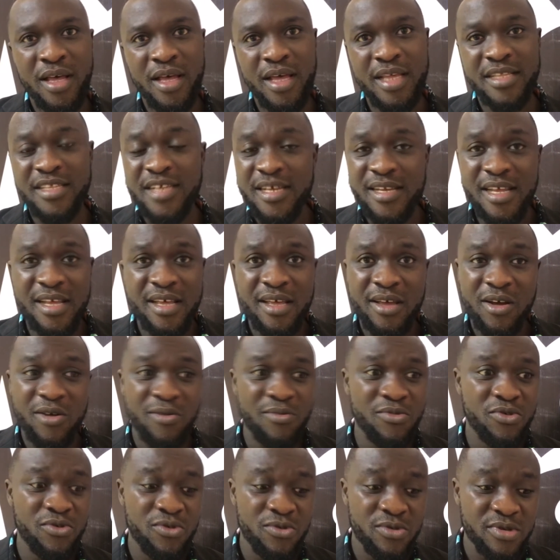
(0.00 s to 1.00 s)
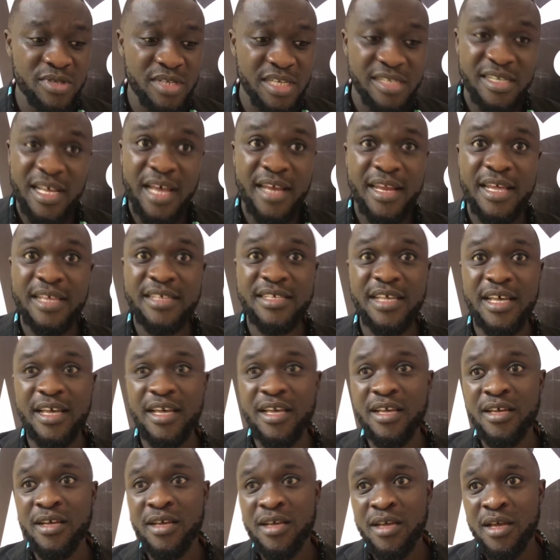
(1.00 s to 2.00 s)
And then we decided to
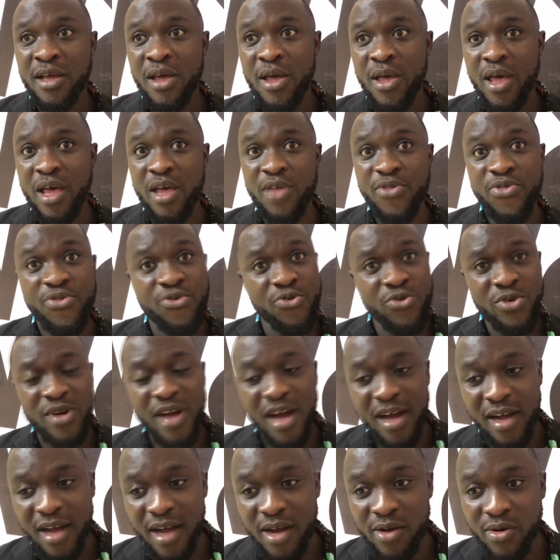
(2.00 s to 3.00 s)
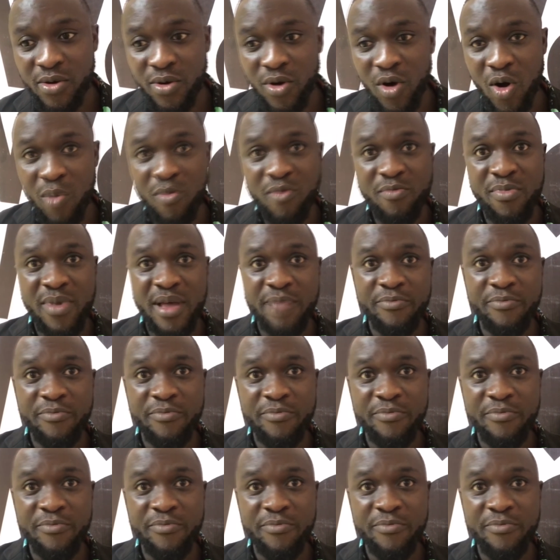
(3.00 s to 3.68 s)
say through Ghana, we